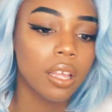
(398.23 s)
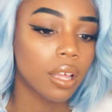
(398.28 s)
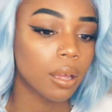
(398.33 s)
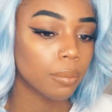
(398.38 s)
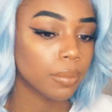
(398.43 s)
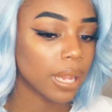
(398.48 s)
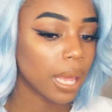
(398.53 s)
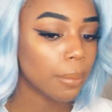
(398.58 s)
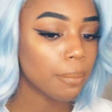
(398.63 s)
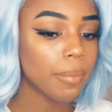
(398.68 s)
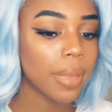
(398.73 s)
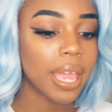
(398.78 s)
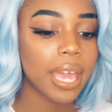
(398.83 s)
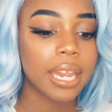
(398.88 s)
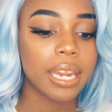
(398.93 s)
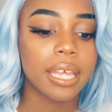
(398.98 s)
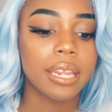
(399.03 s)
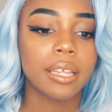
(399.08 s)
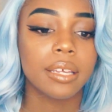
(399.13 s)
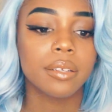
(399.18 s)
Not mad
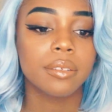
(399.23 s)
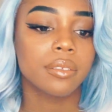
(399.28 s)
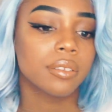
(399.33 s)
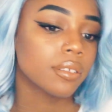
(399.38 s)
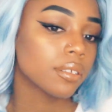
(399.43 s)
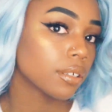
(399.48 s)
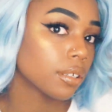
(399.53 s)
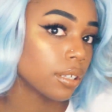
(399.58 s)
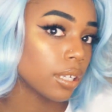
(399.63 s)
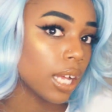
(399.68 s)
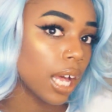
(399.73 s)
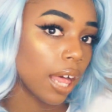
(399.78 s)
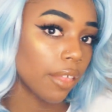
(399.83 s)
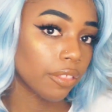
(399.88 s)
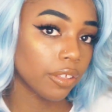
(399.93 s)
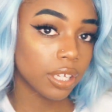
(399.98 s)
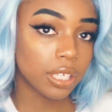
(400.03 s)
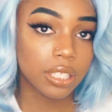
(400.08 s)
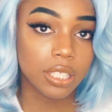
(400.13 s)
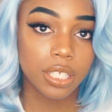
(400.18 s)
at it. I
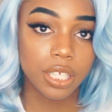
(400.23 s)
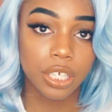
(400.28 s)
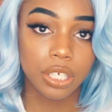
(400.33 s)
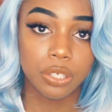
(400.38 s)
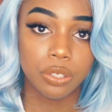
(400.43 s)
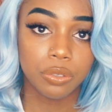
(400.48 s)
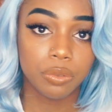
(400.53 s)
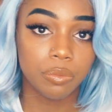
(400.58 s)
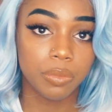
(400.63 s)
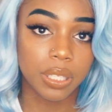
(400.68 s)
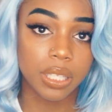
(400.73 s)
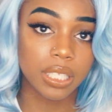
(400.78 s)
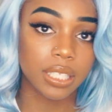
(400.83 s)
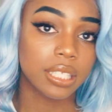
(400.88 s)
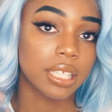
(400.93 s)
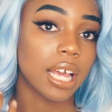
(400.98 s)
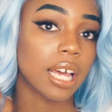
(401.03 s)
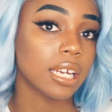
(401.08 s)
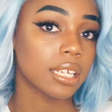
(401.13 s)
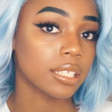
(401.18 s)
think it's cute, but this
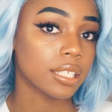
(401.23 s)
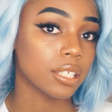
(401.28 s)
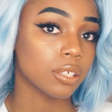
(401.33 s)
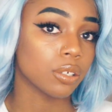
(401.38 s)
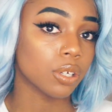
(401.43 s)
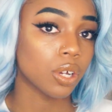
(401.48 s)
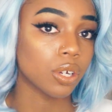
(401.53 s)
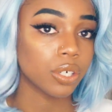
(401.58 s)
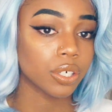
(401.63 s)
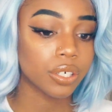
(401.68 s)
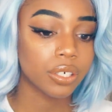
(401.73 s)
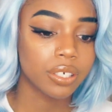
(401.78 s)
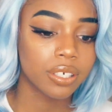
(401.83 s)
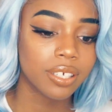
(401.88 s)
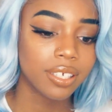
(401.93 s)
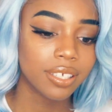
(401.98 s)
side is still longer.